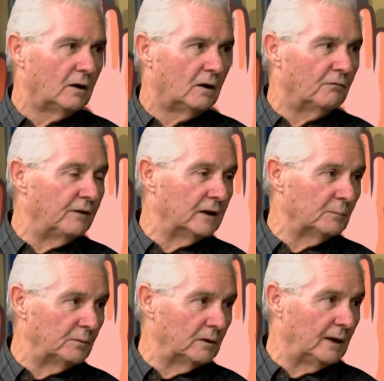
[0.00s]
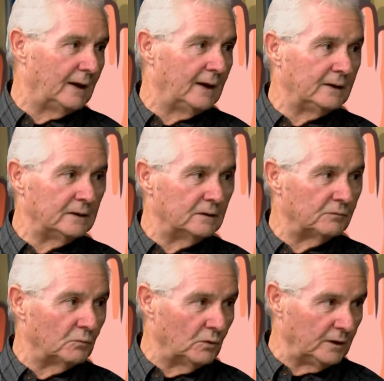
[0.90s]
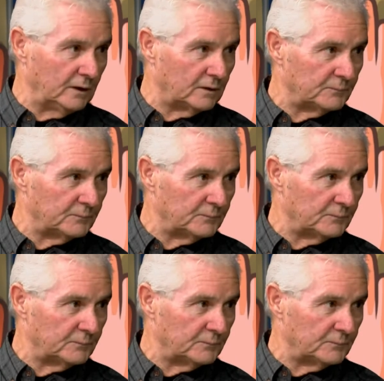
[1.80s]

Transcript: available any given week,